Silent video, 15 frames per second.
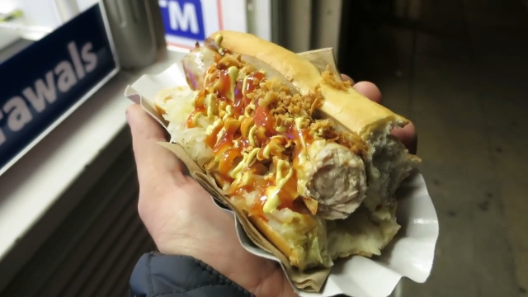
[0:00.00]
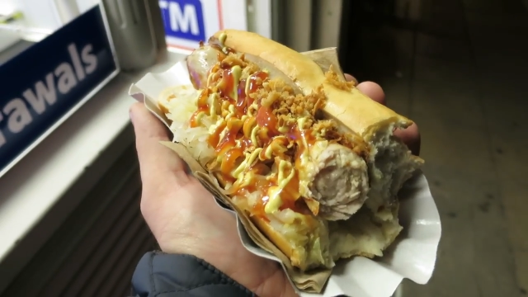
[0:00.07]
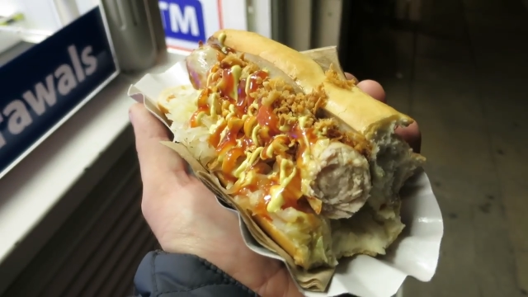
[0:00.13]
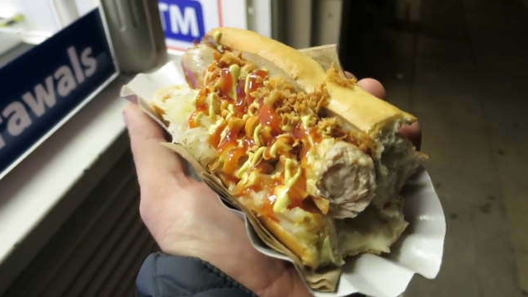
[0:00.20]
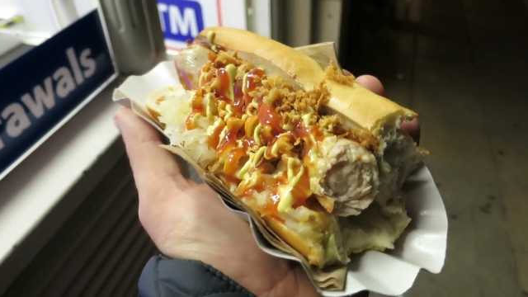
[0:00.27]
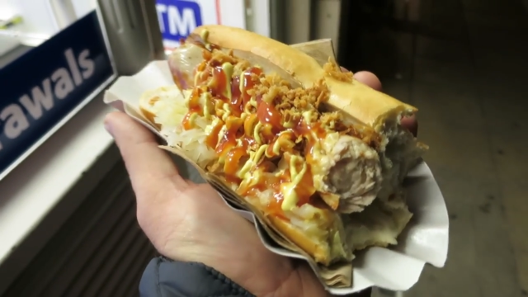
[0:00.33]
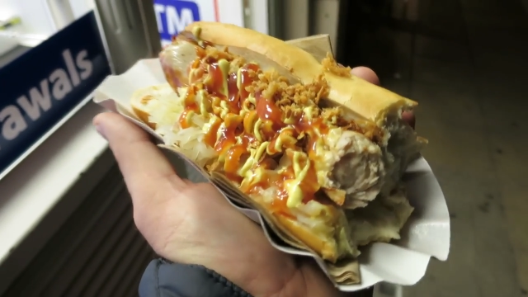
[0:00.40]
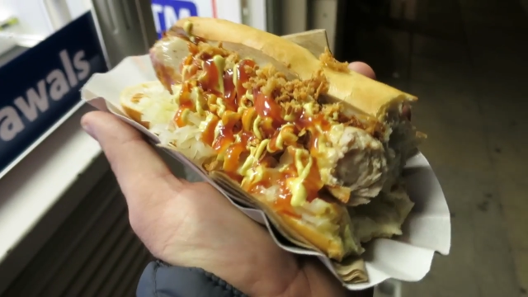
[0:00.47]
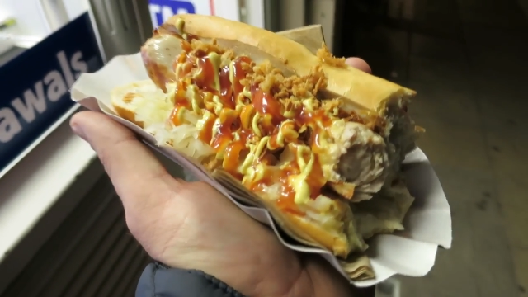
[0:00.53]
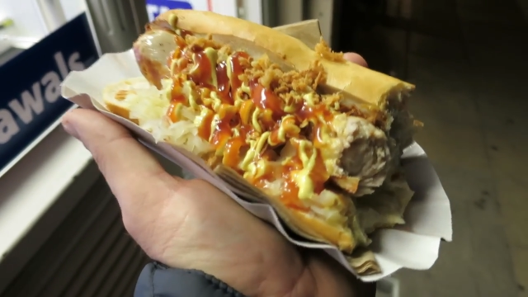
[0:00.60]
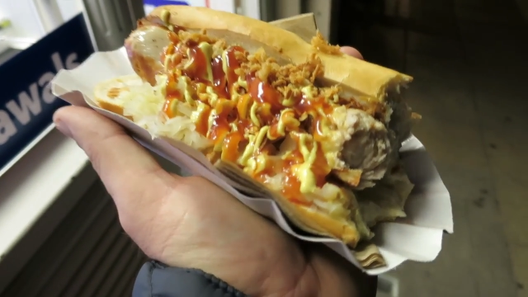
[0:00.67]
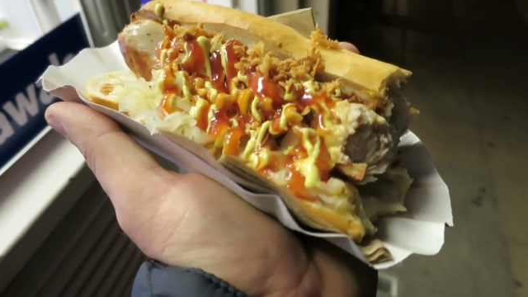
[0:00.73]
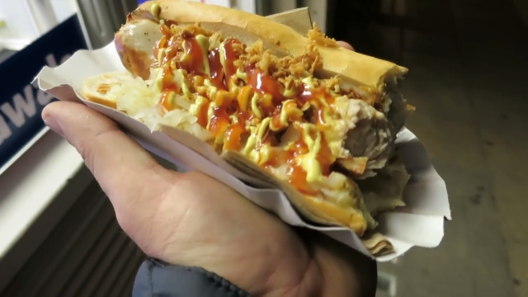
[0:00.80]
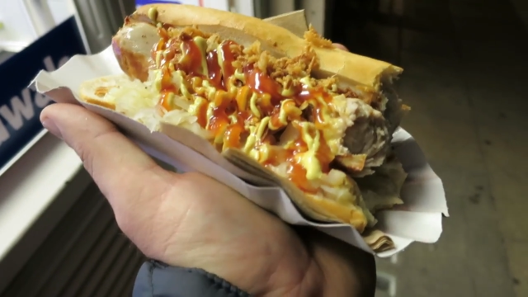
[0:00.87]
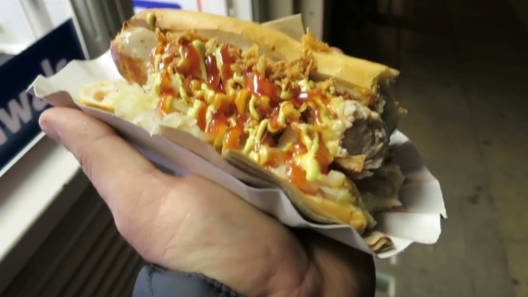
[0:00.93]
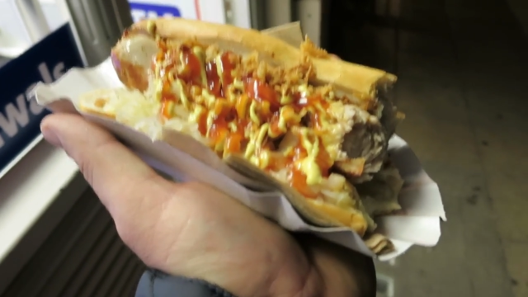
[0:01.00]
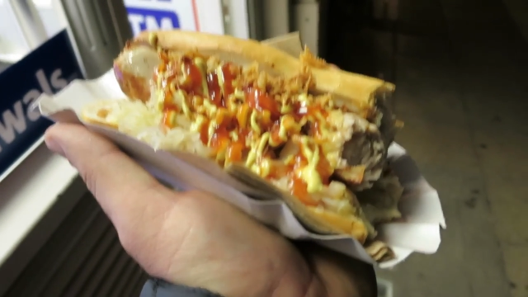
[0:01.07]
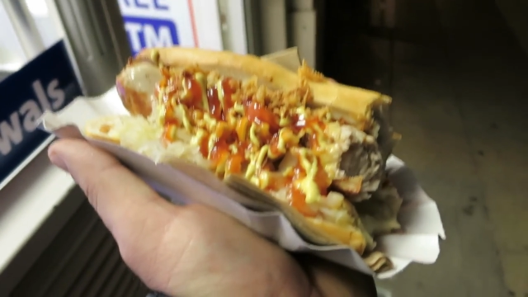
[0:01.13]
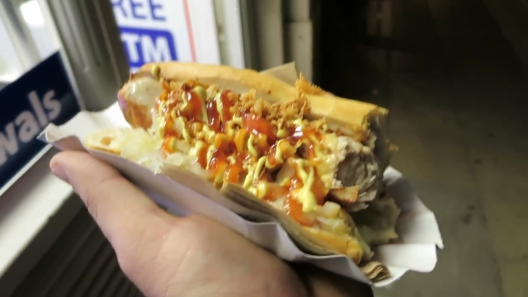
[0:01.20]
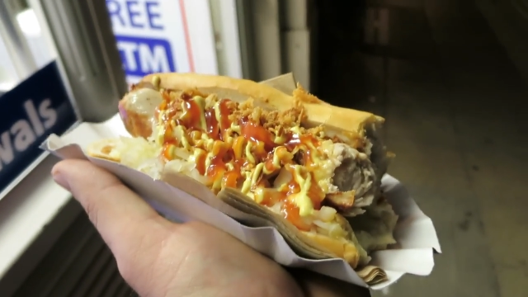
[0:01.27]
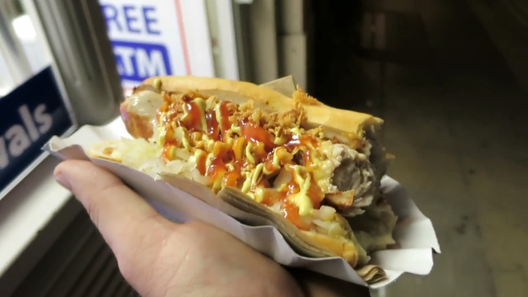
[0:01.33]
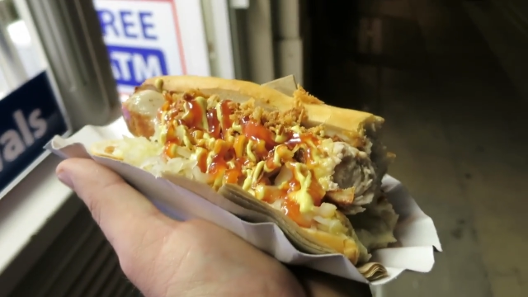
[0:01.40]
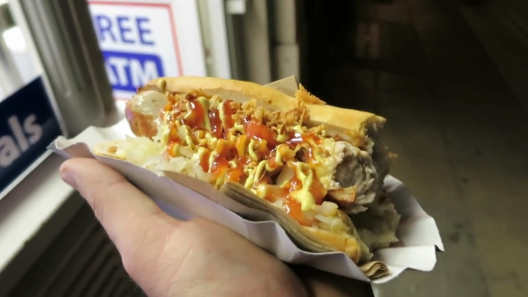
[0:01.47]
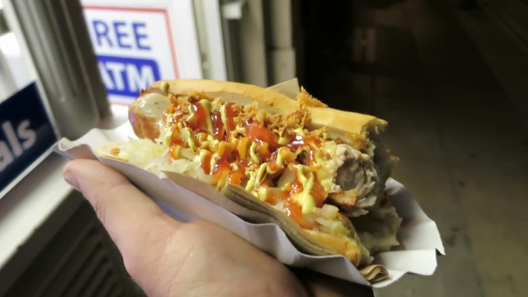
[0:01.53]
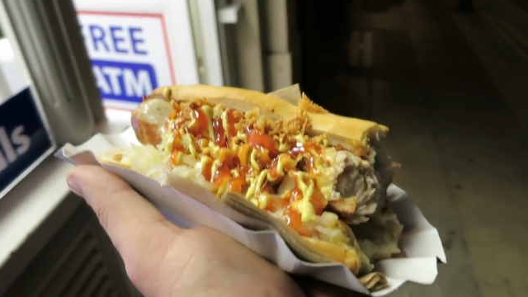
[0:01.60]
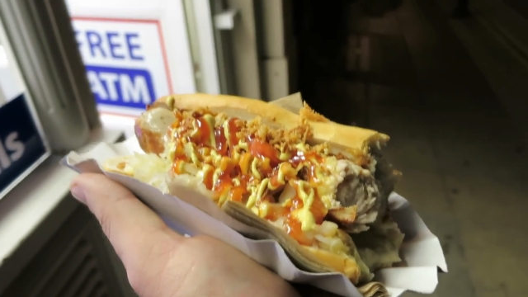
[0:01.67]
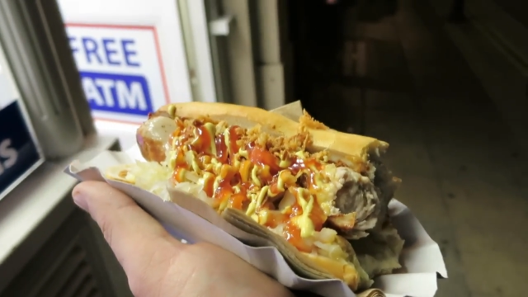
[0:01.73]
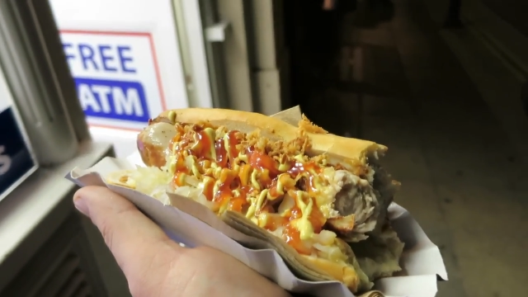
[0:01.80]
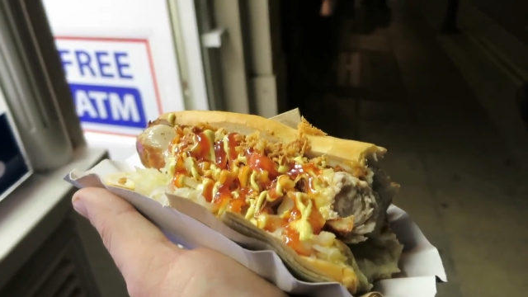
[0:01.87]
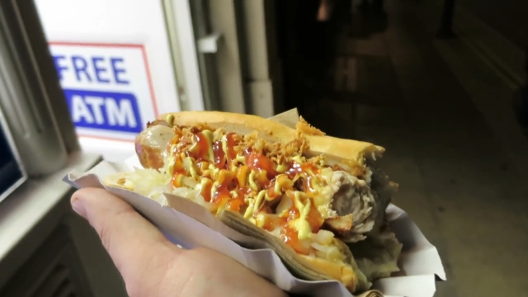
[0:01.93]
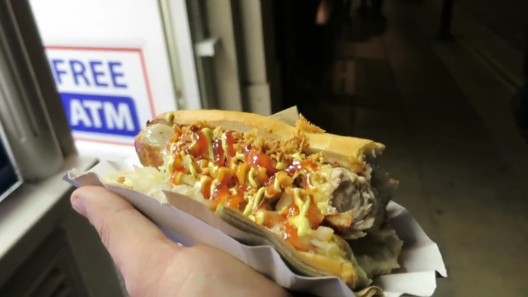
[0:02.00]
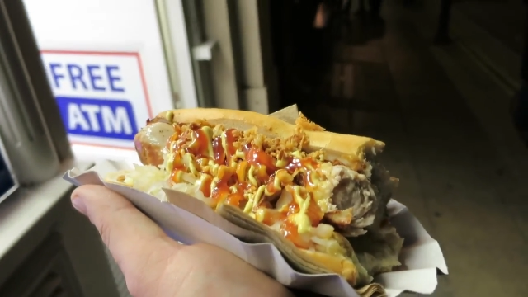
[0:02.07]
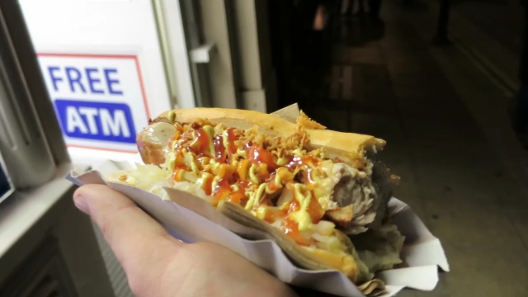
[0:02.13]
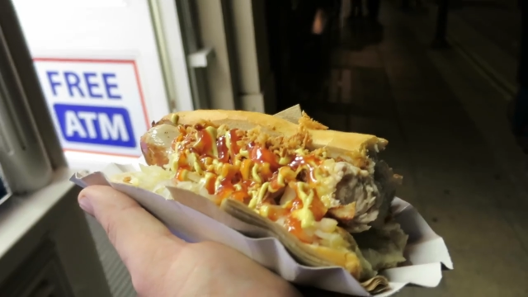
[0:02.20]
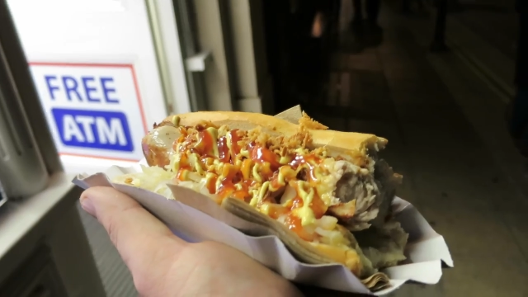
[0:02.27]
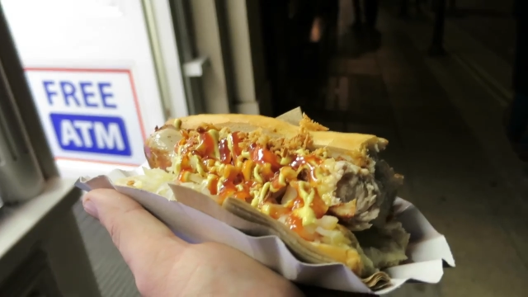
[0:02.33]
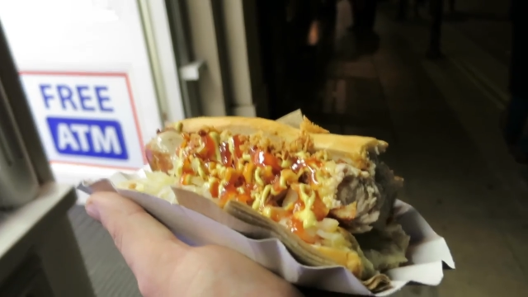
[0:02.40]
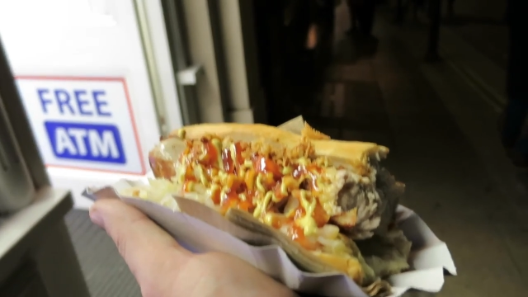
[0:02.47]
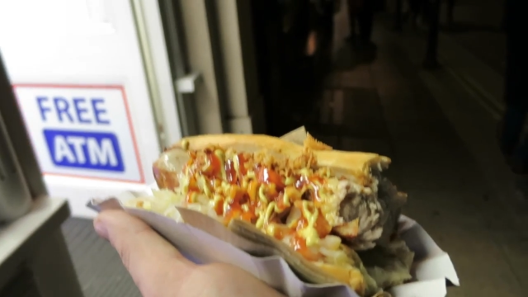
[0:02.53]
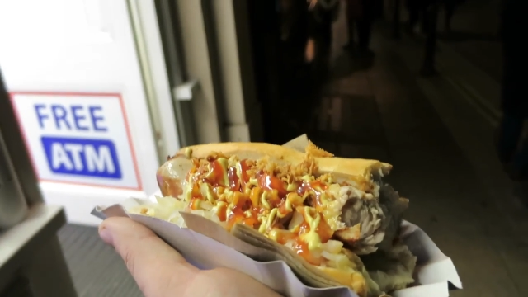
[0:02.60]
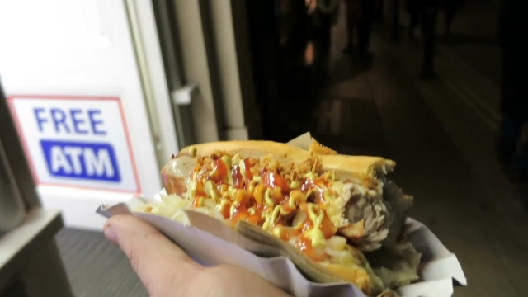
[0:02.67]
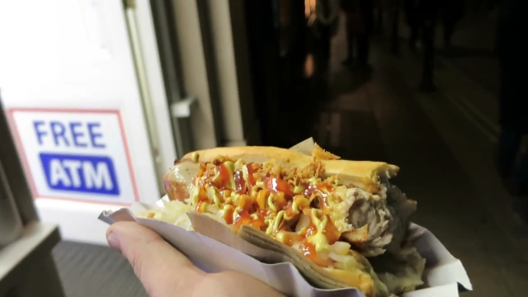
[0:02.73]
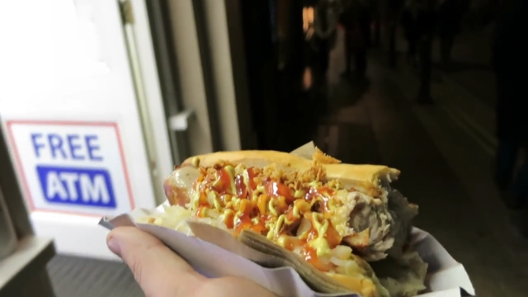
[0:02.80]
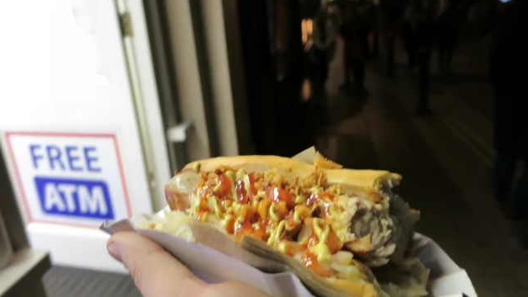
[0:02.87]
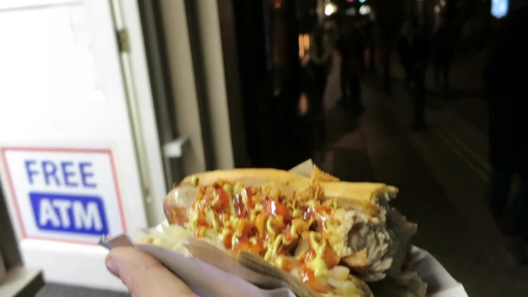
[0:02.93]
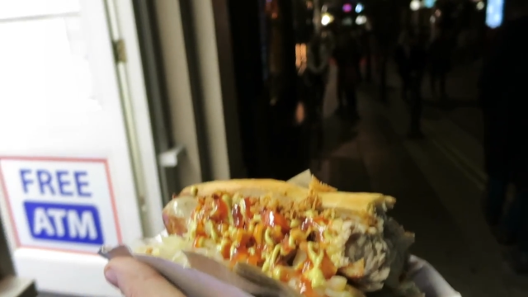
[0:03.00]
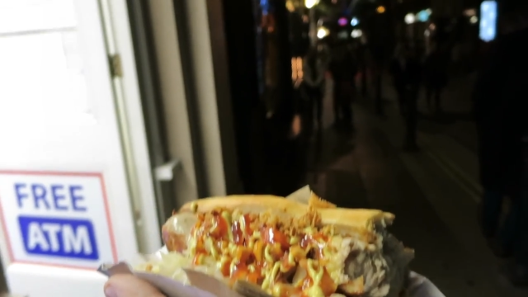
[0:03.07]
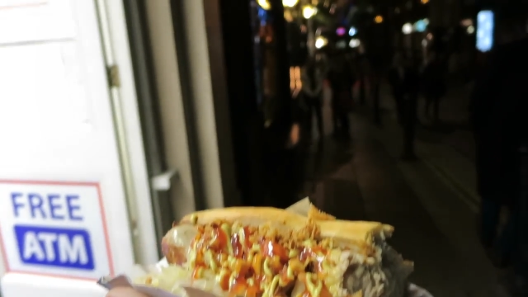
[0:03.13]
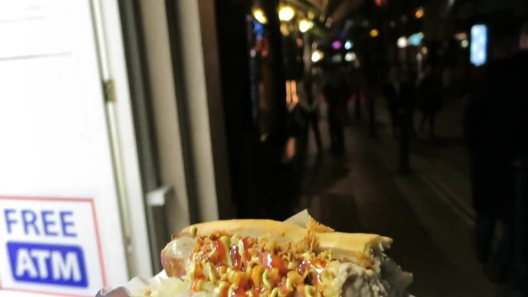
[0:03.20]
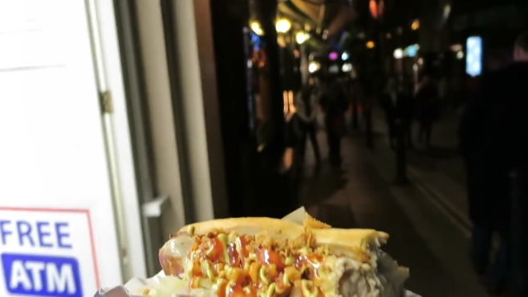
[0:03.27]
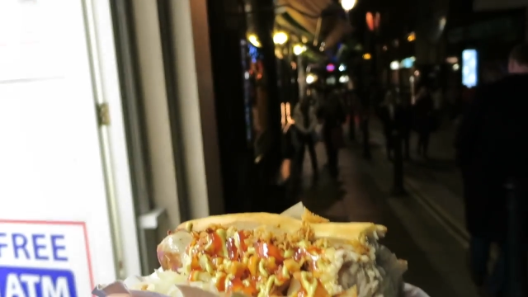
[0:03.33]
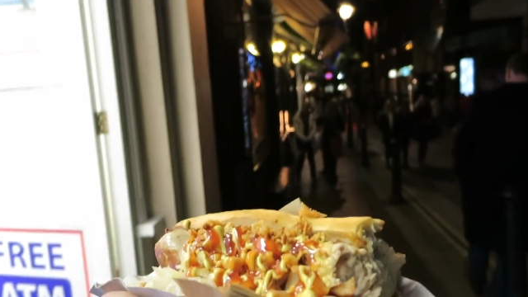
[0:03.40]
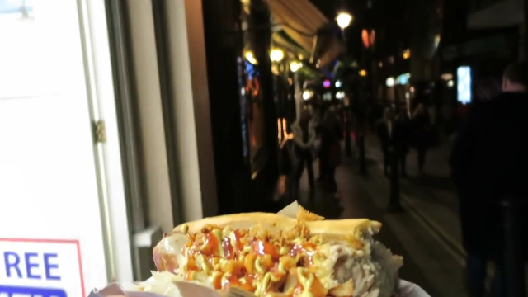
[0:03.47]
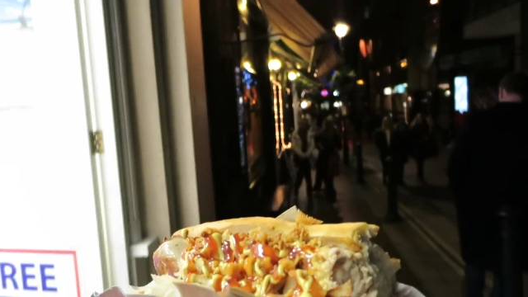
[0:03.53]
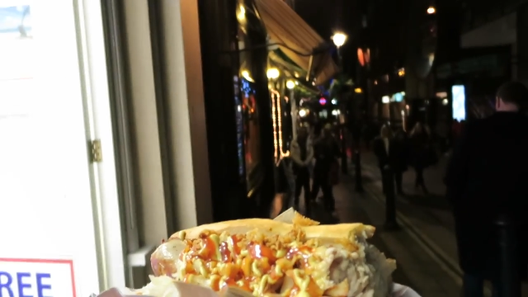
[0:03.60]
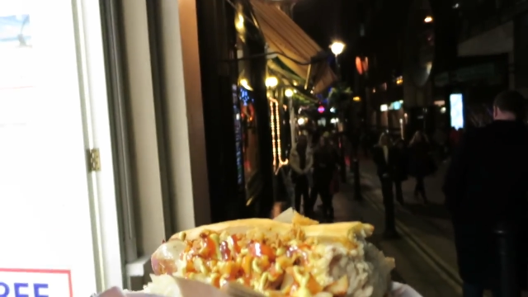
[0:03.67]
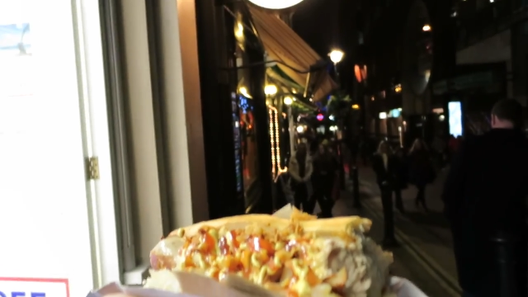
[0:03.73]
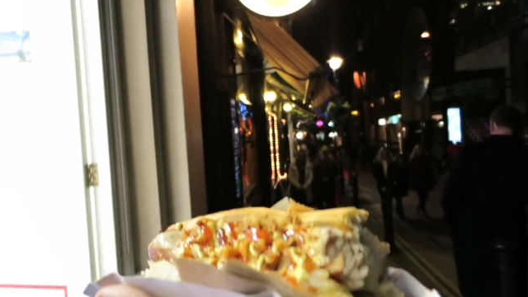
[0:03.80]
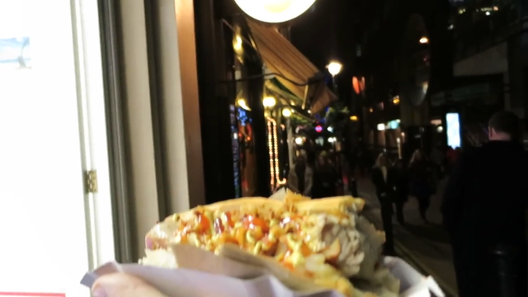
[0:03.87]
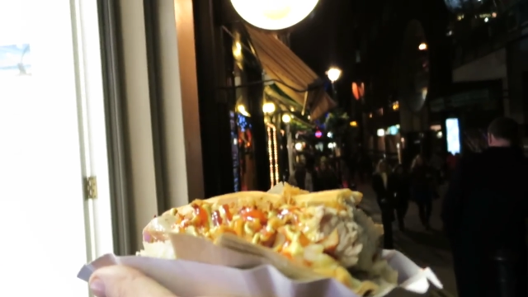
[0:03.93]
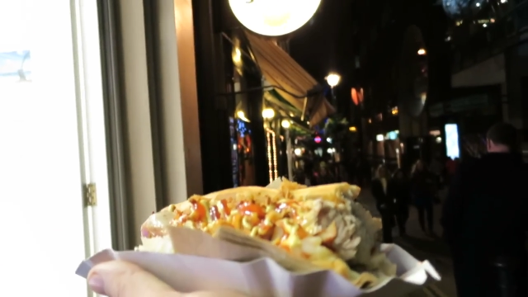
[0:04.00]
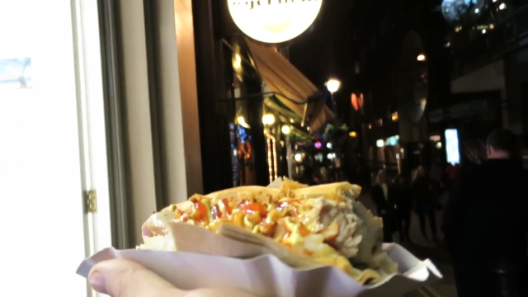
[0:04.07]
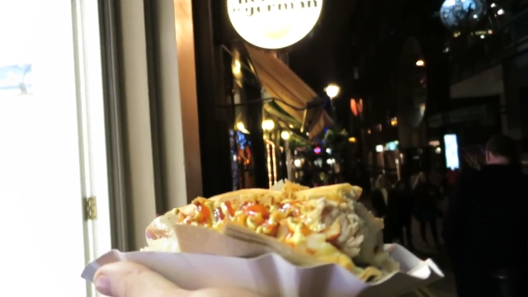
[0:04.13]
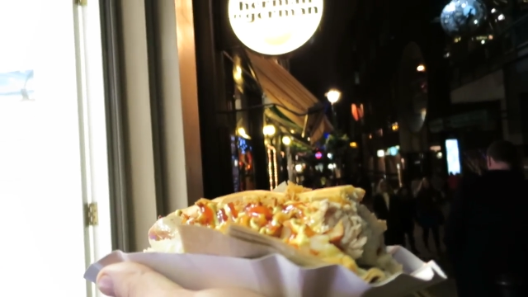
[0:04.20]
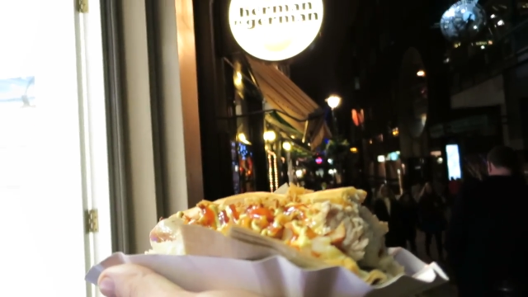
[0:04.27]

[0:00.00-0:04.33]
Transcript: No face is visible, so there are no lips to read.